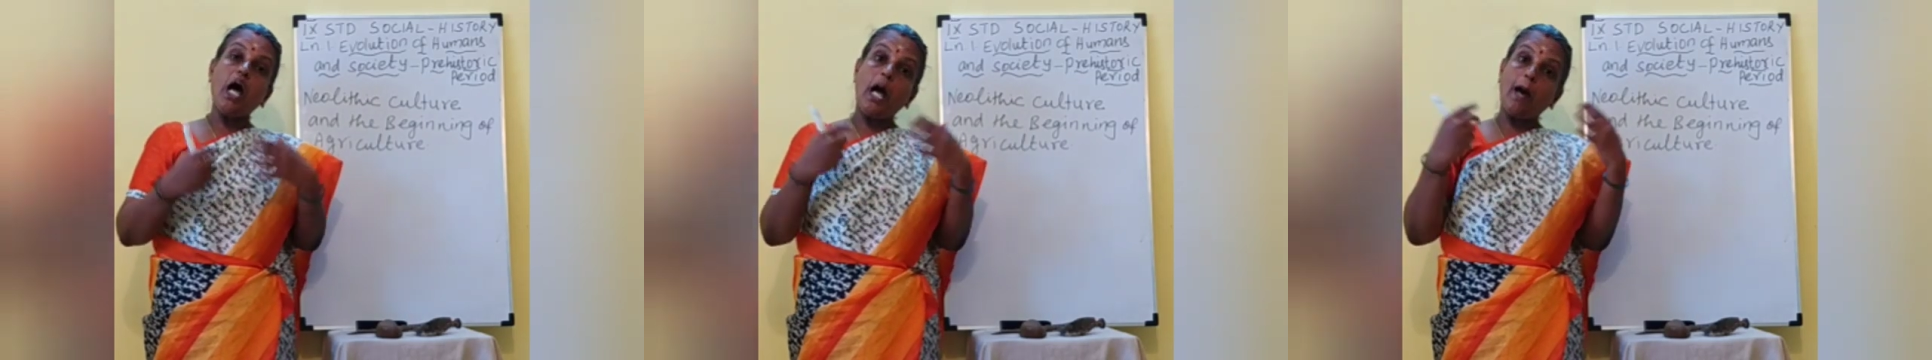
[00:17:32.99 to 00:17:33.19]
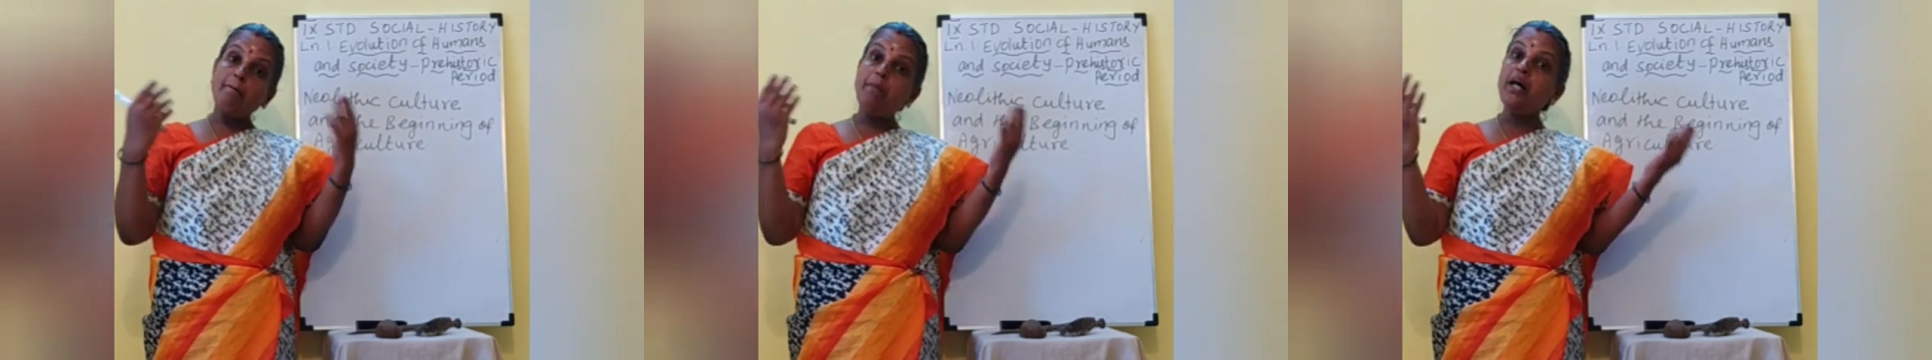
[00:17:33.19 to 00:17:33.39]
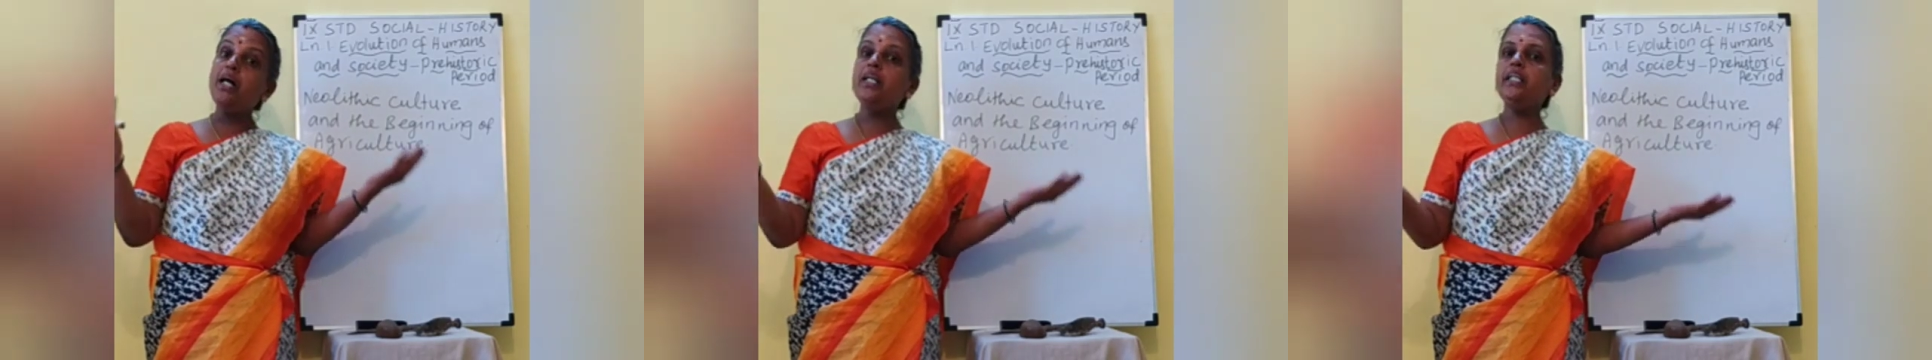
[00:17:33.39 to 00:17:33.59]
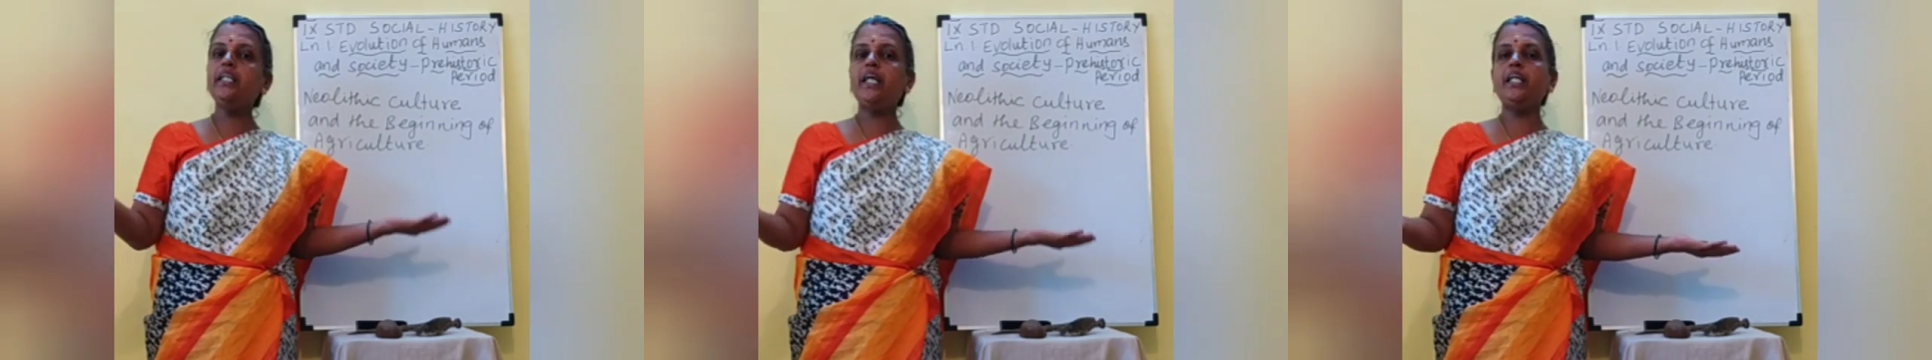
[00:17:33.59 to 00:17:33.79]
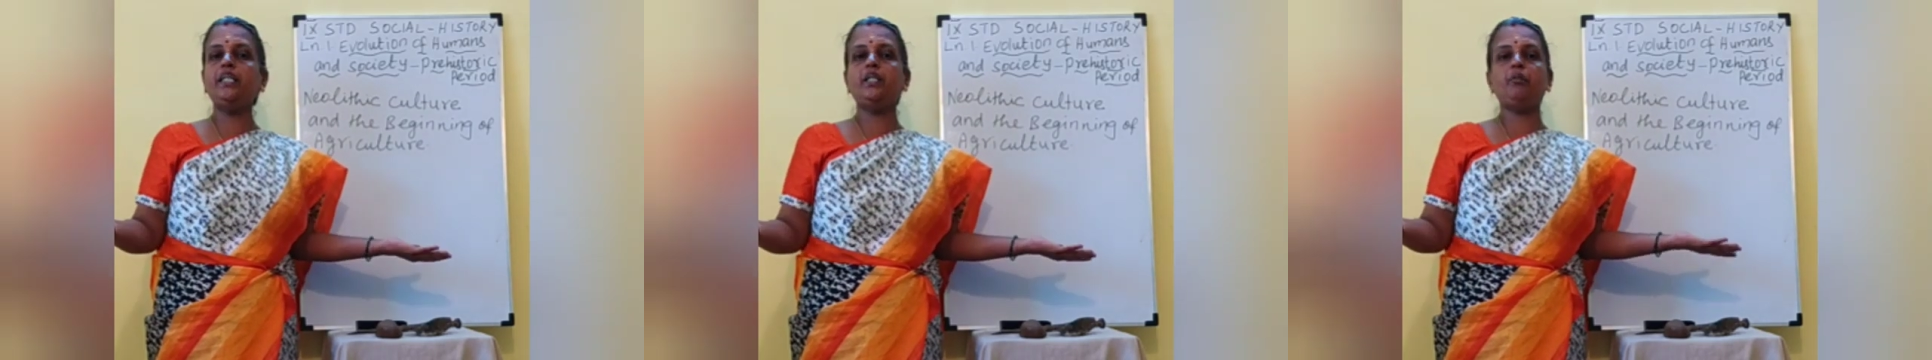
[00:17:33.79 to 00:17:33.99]

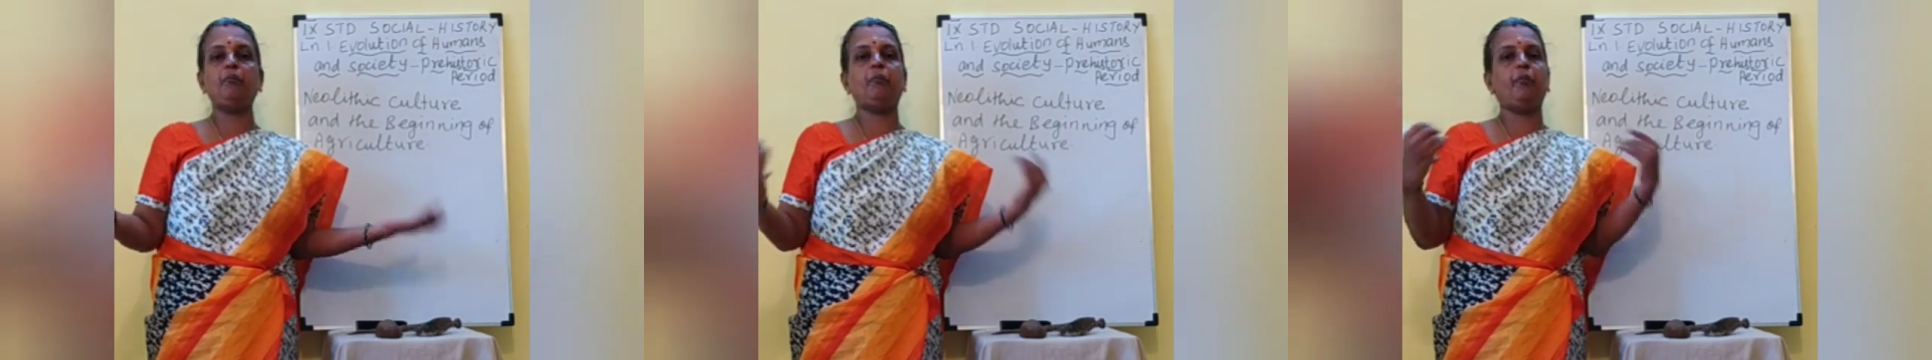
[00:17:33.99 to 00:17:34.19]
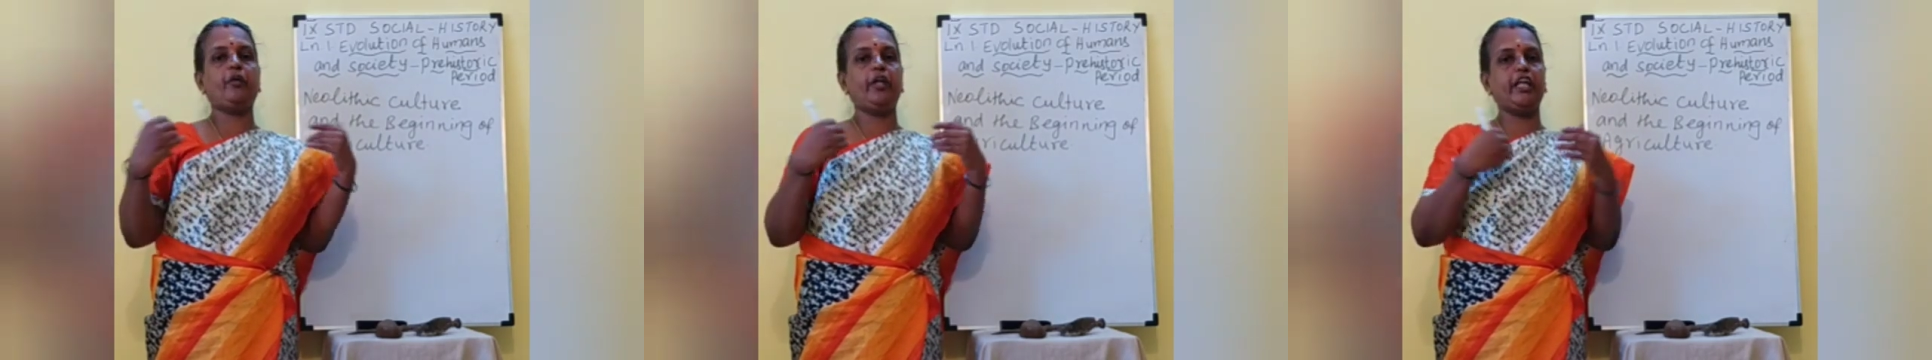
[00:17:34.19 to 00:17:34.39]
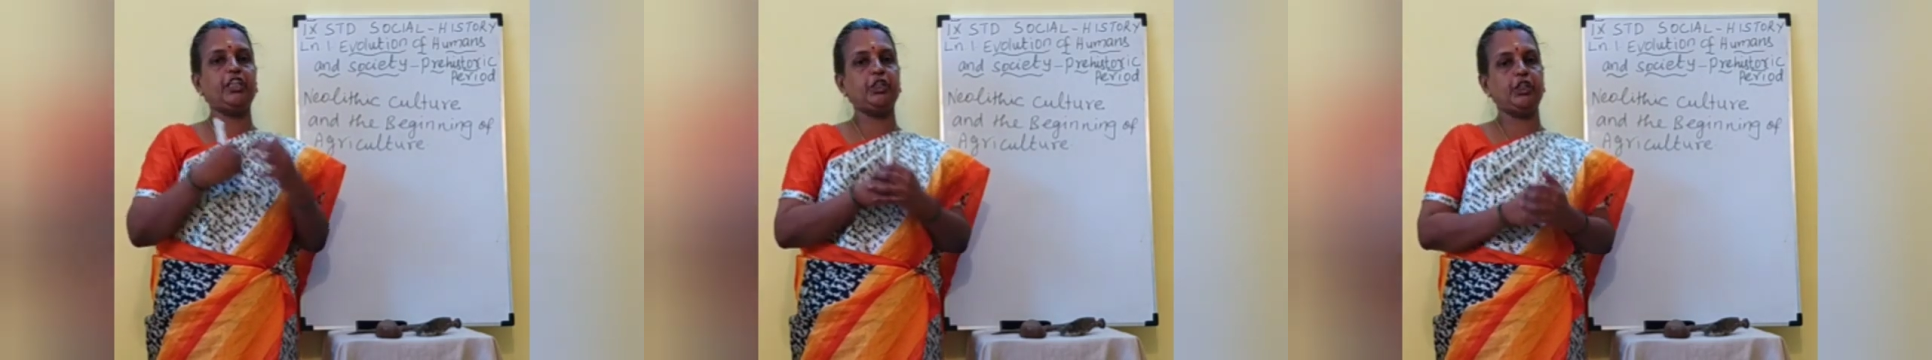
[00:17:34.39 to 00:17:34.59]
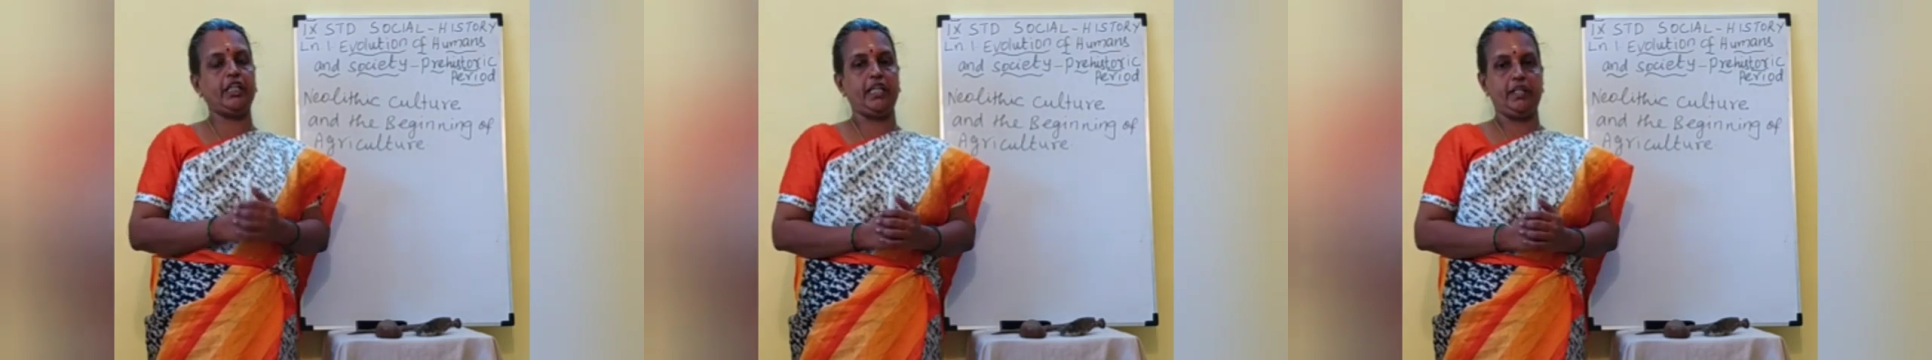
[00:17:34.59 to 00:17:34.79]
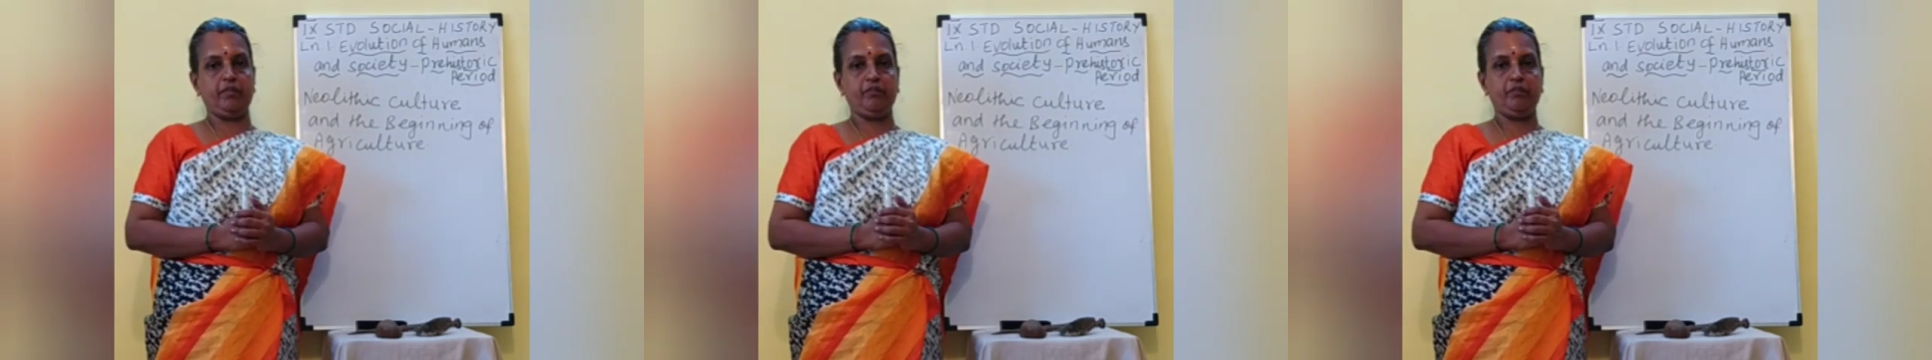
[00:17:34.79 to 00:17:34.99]
abundant
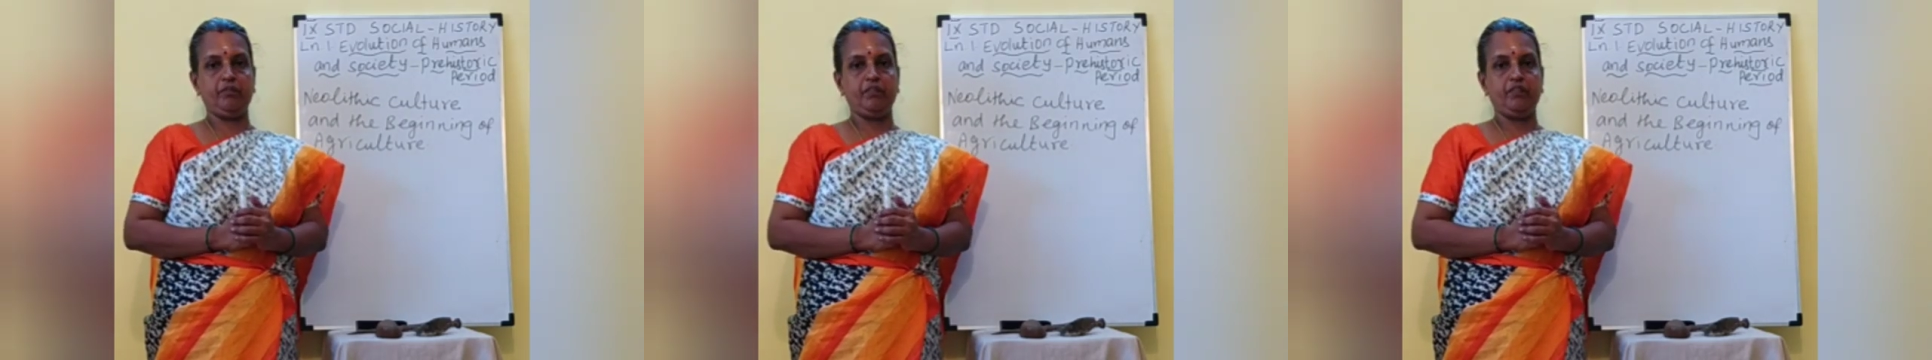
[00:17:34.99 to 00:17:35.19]
production.